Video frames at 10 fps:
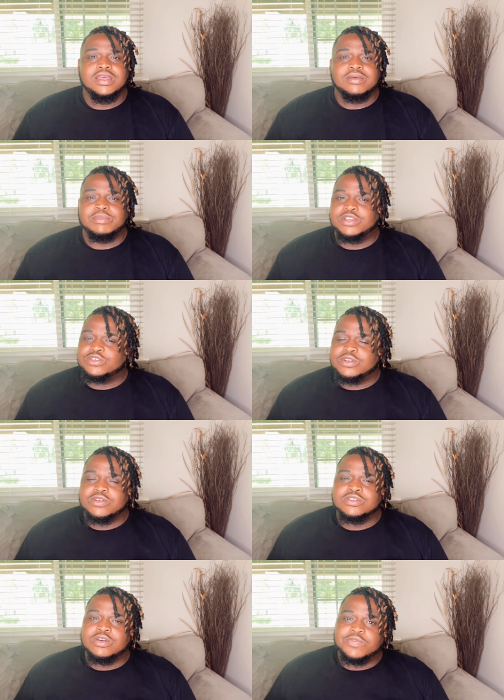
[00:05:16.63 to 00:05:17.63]
Make sure
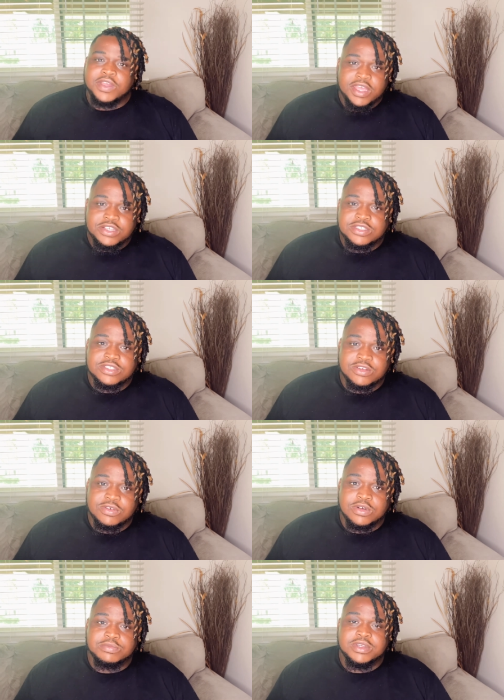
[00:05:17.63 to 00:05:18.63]
those notifications are
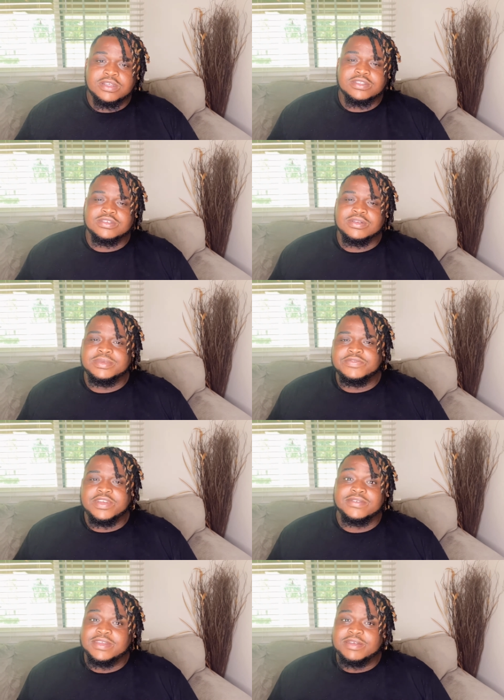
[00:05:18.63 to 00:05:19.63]
on because it's gonna be
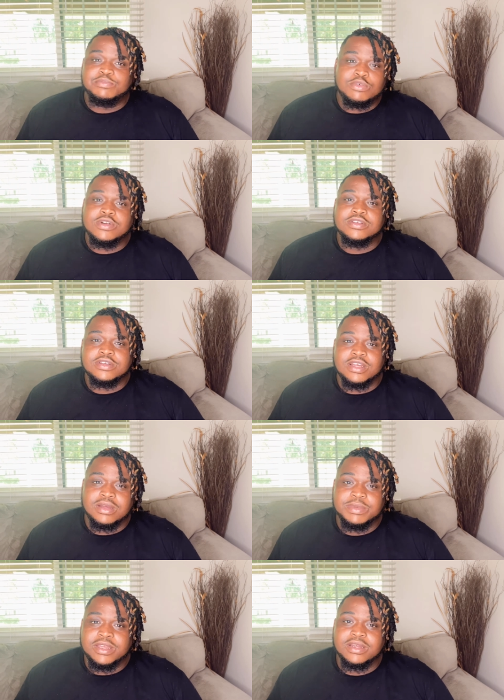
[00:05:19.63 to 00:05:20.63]
very important
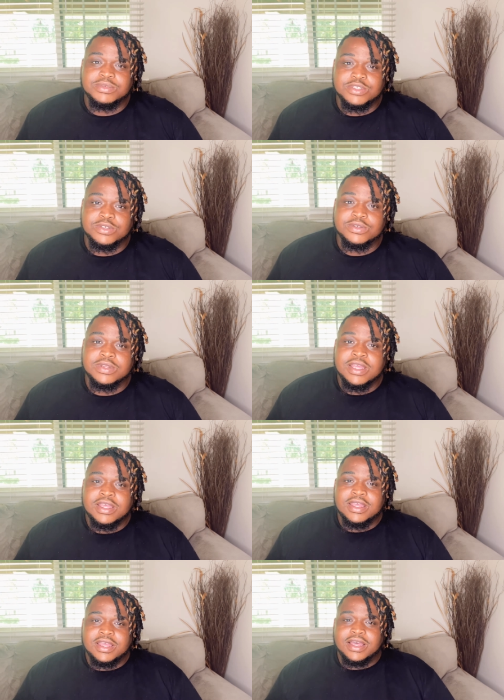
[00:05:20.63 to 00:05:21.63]
coming up soon.
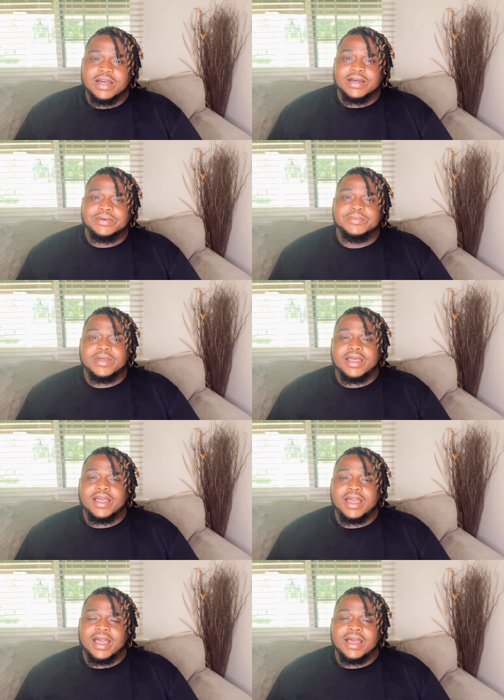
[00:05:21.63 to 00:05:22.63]
Um,
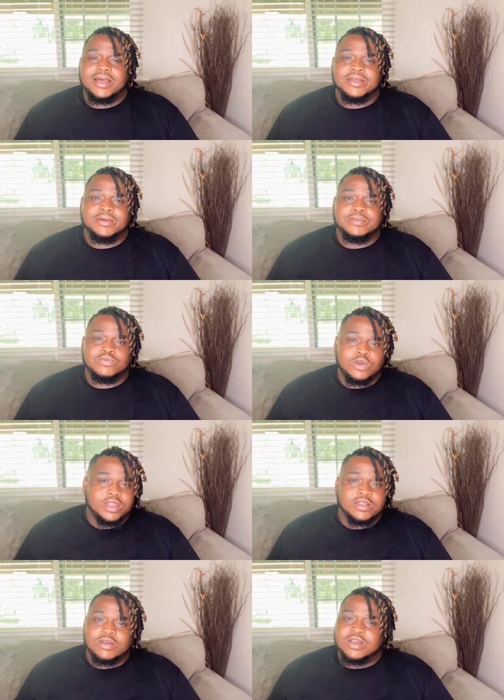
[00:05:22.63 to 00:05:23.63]
I am
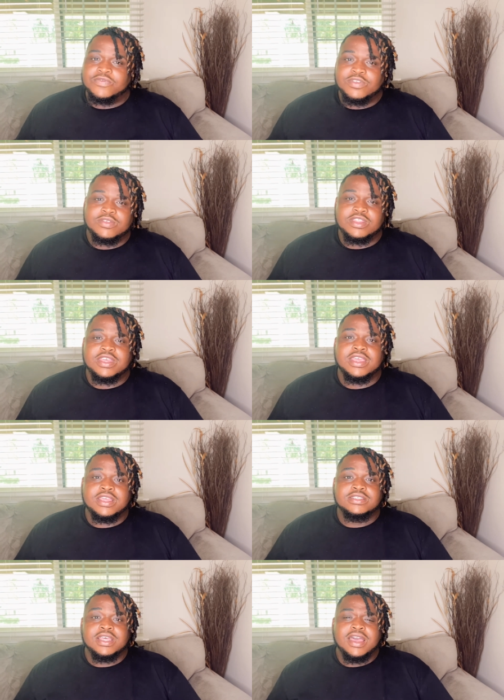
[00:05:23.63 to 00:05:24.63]
working on a few
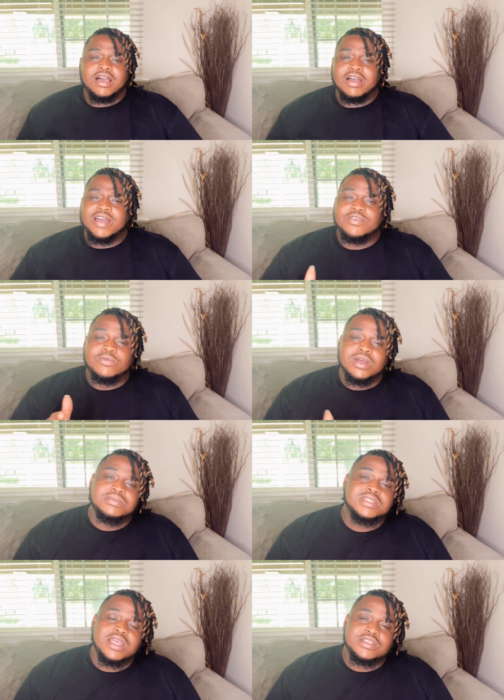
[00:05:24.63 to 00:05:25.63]
things. I'll have a
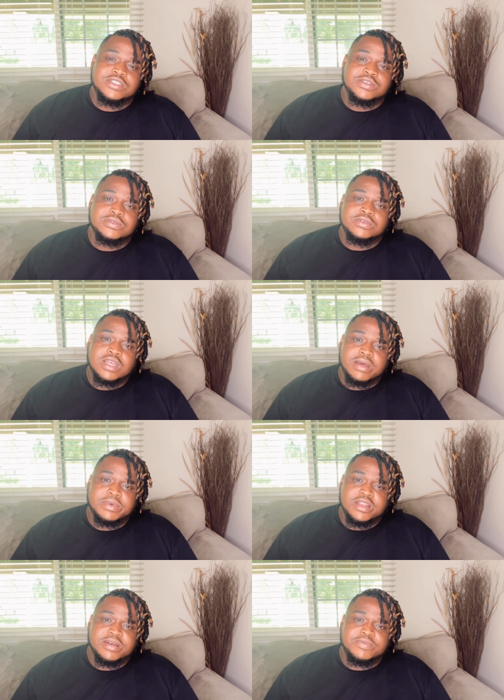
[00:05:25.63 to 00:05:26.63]
website soon
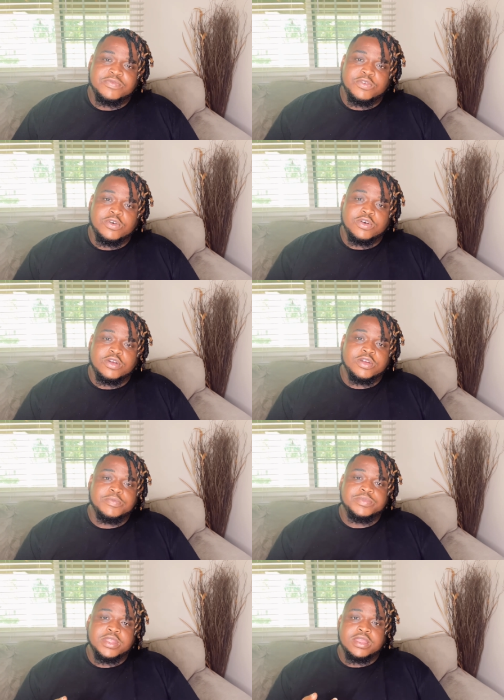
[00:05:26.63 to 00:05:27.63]
coming up for
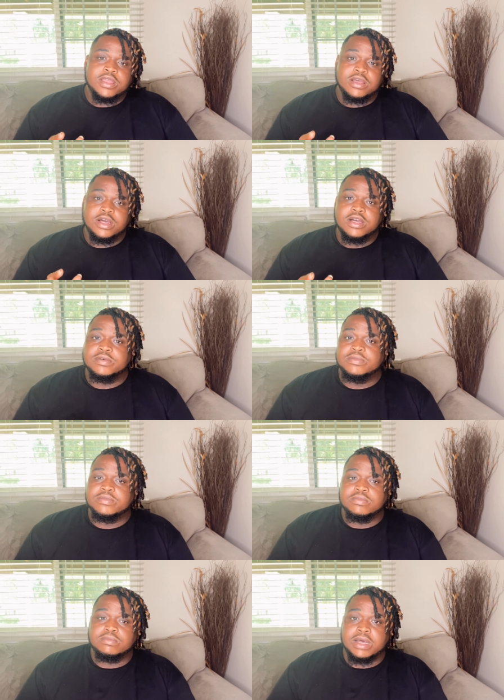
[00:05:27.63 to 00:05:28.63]
um,
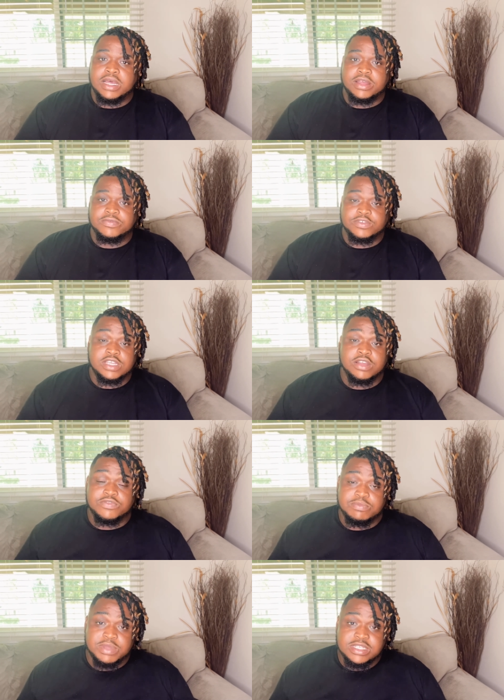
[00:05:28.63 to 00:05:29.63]
my
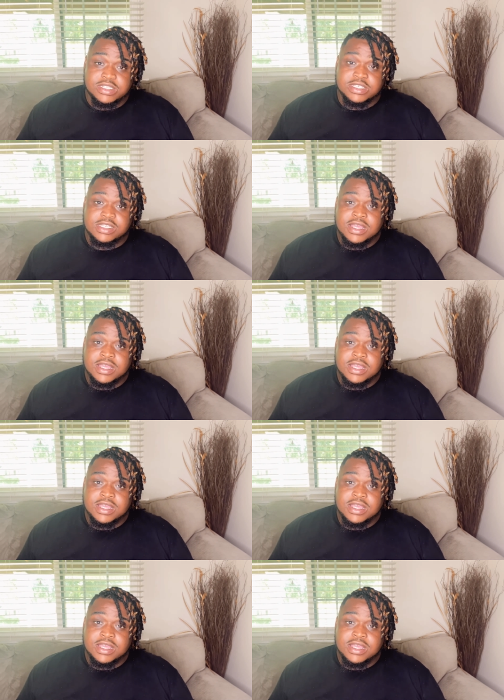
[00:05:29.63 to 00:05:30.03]
photography business